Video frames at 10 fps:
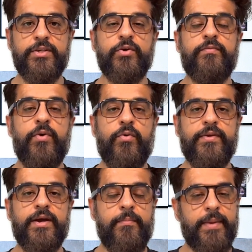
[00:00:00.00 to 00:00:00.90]
In your
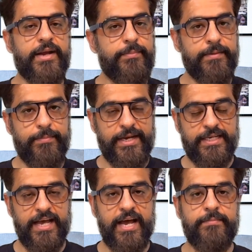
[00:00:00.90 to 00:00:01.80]
phone, there might be
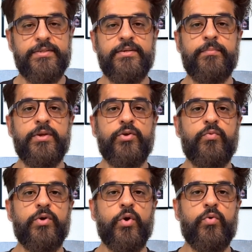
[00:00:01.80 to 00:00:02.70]
many apps, but you
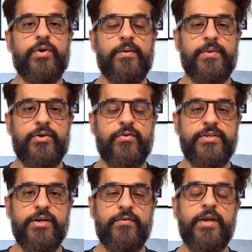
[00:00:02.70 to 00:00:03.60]
would only be
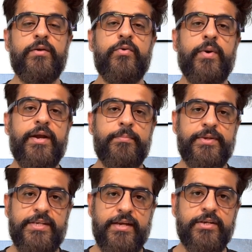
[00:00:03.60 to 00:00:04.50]
using around
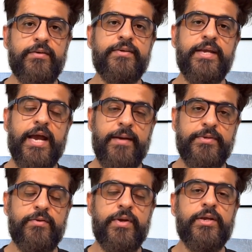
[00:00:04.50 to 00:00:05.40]
20% of the
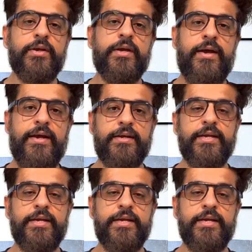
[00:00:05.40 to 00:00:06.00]
apps regularly.